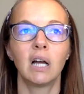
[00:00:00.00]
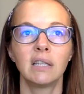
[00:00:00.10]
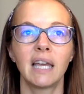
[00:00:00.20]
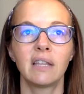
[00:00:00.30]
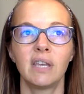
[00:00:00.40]
I
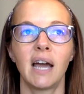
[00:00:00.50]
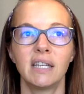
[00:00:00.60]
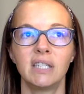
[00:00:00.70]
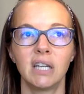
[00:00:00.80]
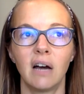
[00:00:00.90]
like the
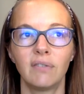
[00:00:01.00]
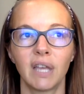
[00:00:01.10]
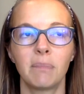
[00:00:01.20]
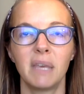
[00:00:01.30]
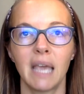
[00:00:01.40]
idea of
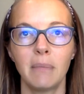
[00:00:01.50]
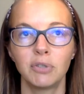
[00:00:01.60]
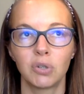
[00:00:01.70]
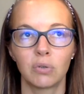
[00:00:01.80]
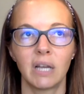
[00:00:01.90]
like being
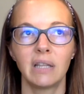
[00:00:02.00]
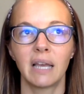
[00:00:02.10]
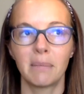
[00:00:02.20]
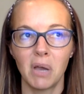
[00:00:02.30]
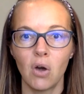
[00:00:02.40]
able to create
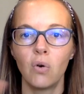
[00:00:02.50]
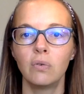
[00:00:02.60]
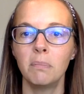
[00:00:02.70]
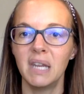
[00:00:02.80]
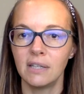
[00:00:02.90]
like my
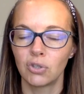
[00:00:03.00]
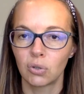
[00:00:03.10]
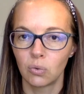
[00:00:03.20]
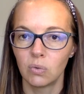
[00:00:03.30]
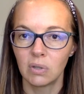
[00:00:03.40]
own mini
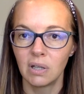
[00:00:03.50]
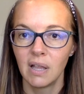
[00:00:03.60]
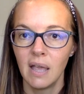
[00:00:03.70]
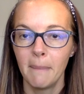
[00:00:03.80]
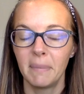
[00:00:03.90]
school,
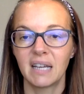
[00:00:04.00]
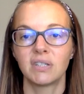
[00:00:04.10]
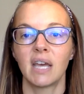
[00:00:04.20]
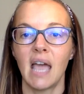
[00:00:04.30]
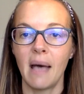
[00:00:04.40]
because
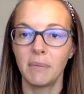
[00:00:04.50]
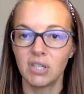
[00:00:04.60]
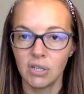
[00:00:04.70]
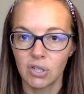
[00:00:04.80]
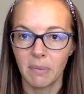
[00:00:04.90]
I am a
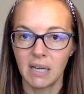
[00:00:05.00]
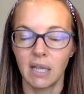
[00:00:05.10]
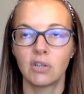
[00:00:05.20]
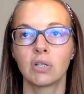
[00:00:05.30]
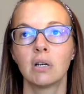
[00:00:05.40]
teacher by
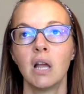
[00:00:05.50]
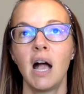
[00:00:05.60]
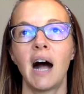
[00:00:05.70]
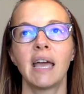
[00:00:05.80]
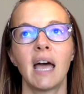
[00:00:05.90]
nature.
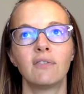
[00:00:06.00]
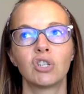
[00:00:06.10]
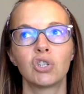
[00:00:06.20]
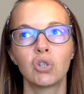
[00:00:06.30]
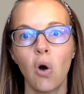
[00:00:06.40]
I have
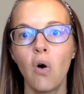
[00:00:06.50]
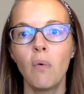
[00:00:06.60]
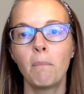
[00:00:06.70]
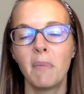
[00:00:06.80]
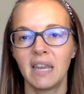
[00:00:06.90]
so
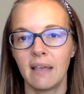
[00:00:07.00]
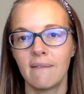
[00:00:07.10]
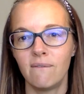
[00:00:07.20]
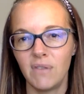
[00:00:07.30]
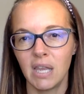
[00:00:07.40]
many
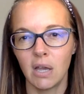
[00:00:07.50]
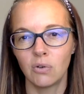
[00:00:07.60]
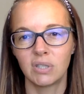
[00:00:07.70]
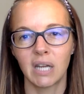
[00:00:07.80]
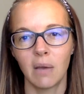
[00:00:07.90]

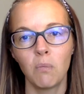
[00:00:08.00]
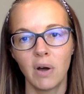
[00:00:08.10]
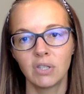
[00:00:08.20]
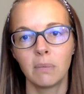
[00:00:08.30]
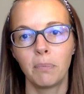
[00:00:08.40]
videos that I
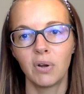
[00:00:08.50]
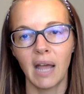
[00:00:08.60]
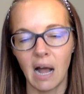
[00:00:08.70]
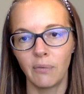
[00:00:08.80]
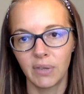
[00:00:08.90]
want to put
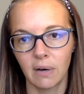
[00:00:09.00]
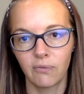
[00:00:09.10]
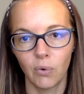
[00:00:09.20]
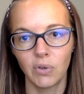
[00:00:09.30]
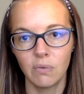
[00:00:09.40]
out there
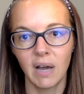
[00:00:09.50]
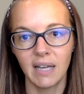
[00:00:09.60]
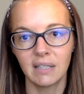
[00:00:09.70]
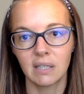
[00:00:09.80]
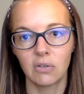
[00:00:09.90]
for you
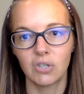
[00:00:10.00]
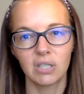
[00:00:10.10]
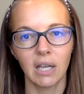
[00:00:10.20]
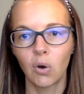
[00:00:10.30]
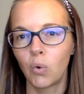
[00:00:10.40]
guys that are just
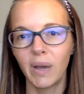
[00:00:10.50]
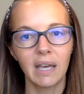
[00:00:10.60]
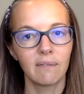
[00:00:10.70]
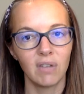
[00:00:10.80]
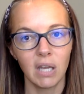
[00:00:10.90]
like
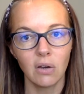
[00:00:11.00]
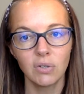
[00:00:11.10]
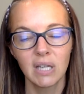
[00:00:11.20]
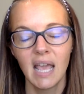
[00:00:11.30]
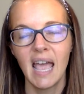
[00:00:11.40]
quick
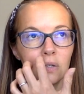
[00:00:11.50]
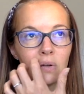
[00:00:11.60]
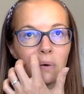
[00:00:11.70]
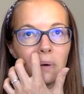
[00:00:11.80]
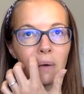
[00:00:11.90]
videos.
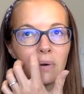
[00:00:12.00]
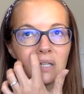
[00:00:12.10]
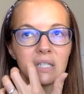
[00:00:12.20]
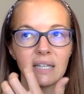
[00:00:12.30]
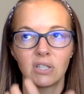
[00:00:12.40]
I want to
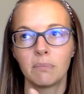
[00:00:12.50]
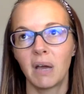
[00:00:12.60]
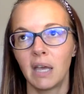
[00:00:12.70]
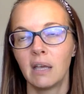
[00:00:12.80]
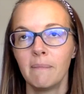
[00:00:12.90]
stick to
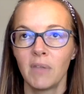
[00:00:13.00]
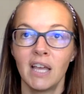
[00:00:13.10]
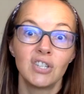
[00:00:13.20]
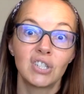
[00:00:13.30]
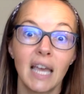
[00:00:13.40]
my
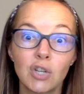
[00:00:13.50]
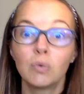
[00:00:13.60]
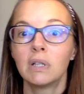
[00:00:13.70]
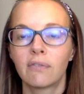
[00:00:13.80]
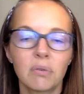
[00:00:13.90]

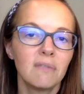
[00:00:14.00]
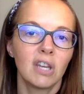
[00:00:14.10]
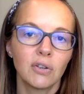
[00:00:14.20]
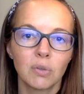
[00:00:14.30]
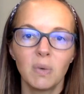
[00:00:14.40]
schedule of 3
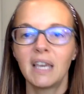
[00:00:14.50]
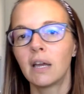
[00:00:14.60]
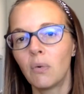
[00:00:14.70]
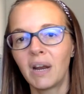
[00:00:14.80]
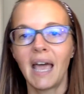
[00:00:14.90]
videos a week. I
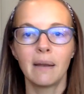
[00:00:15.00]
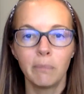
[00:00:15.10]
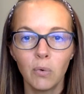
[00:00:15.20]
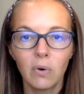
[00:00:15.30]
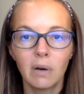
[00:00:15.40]
don't want to add
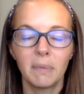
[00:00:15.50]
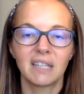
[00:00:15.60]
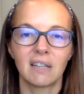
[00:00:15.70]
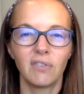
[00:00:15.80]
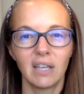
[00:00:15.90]
more
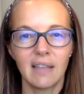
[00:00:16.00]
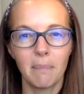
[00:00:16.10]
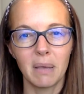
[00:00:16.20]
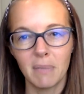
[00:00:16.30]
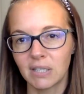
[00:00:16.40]
because I feel like that
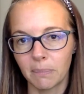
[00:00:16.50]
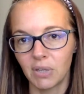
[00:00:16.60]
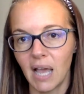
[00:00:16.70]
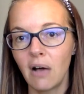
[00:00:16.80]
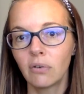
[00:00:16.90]
might mess up with
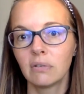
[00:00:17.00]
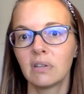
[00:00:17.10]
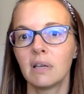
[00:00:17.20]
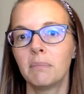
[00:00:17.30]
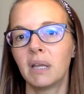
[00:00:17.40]
the
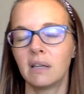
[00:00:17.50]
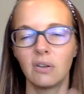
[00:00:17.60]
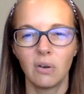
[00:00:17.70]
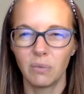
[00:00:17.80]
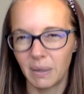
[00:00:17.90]
algorithm and,
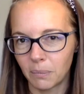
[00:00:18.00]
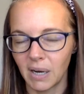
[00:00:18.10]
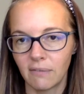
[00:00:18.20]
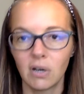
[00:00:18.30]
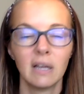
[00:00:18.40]

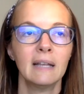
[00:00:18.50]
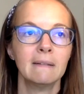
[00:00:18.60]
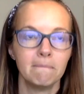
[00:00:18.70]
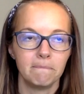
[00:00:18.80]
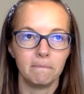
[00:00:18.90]
whatever.
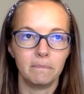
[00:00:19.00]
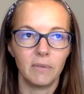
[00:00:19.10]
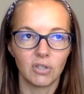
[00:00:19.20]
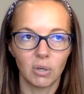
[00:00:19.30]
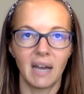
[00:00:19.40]

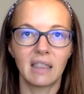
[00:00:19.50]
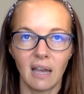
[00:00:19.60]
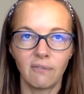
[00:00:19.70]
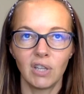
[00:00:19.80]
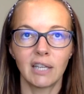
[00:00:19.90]
So
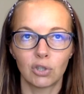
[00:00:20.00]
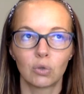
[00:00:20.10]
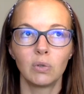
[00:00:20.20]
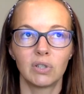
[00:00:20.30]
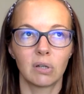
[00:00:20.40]
I feel like
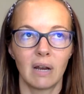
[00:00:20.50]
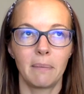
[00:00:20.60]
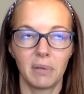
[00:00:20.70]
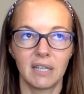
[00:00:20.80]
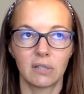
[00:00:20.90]
Skool is a great
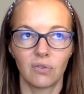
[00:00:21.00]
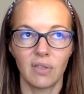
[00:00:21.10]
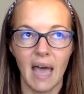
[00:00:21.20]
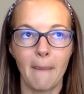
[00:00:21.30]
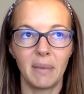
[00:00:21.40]
place for
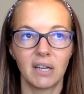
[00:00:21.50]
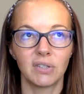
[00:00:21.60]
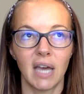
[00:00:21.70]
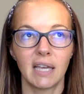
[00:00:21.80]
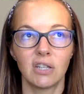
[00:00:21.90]
that,
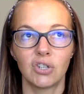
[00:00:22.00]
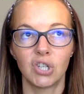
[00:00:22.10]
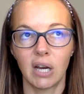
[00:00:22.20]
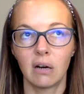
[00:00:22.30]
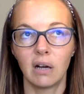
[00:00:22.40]
because I can
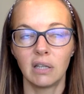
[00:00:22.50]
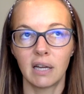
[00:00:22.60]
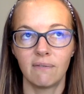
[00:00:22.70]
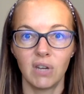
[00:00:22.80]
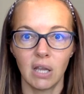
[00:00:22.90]
share a lot
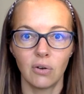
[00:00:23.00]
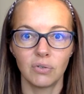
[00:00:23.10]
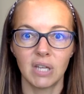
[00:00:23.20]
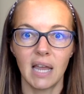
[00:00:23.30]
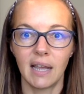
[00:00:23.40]
of
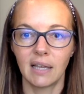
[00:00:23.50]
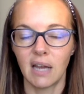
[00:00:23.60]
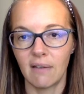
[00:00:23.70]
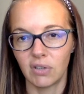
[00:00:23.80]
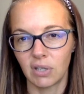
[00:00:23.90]
videos, and I can
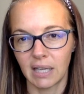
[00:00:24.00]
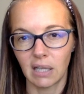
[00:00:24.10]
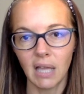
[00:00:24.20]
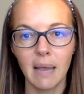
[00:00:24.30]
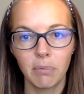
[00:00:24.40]
have a
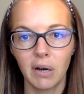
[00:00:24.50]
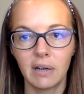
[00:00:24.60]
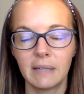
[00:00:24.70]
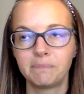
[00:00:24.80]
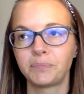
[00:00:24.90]

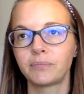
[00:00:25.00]
library.